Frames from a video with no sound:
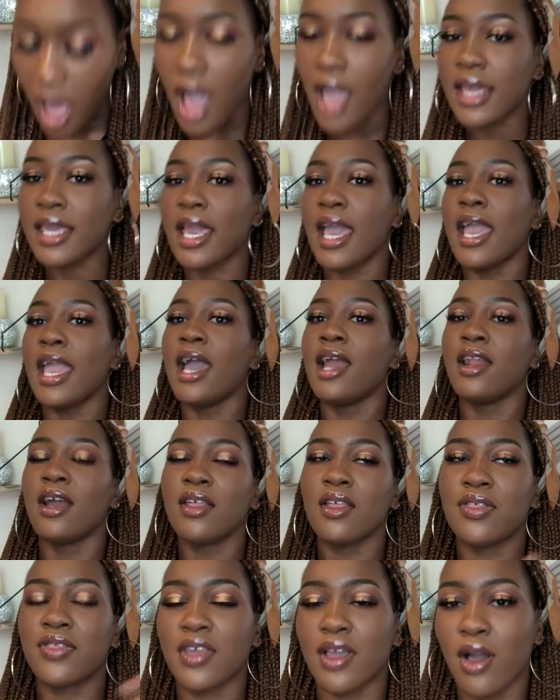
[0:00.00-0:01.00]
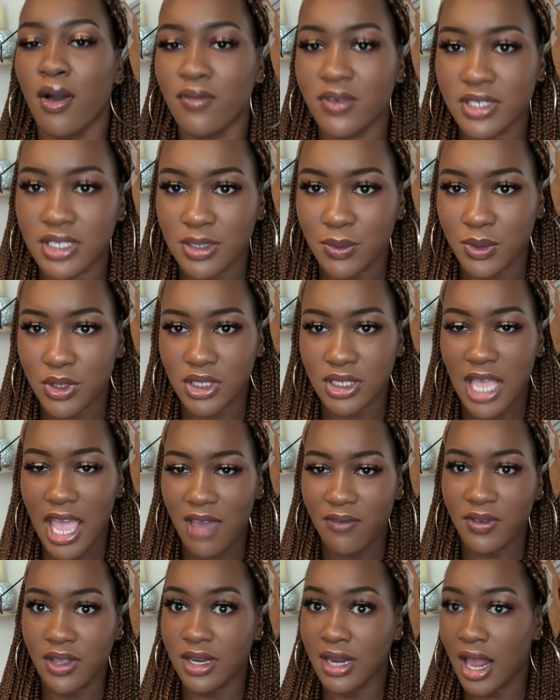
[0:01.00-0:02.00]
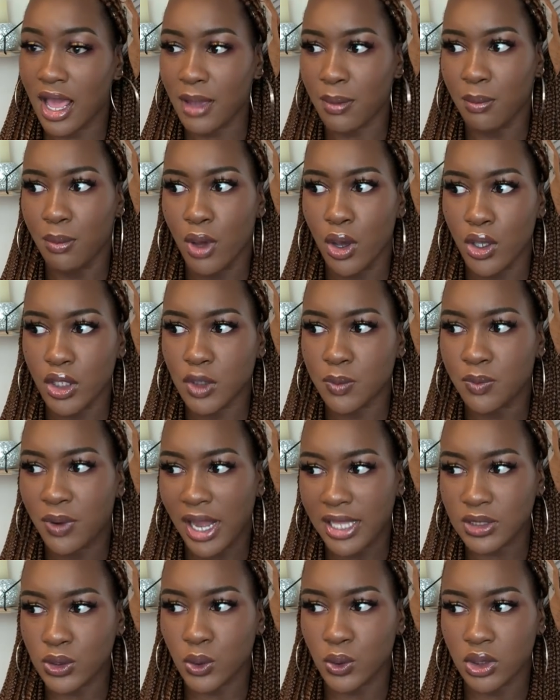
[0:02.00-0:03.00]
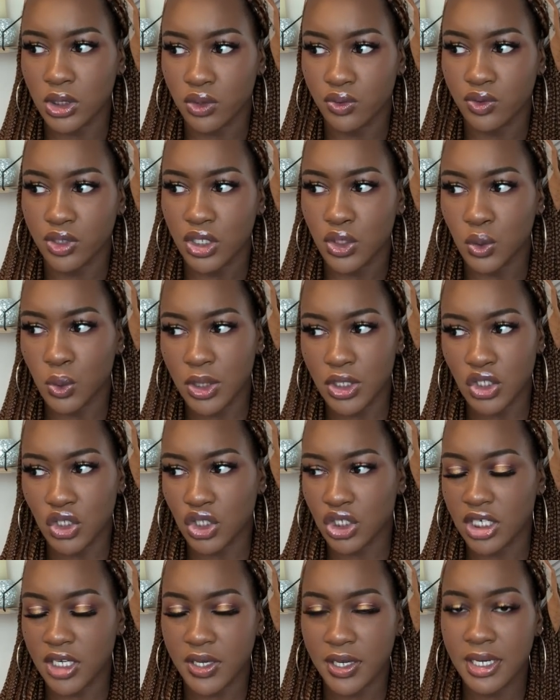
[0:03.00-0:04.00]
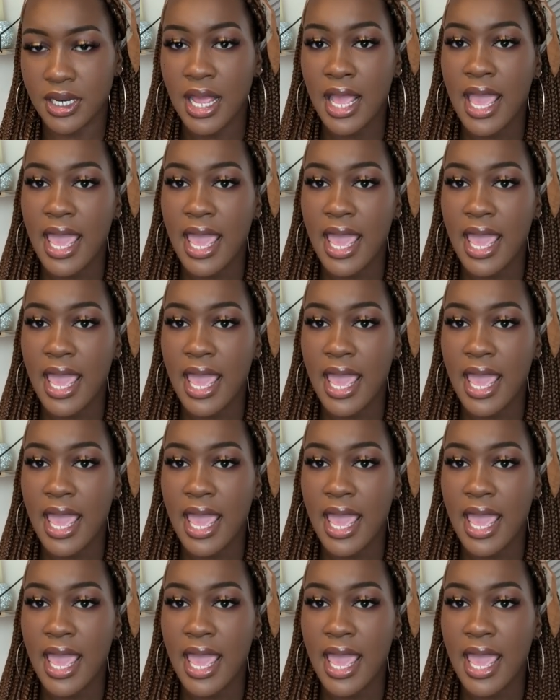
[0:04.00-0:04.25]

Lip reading: Okay, another thing, obviously, which is having like most practical degrees or engineering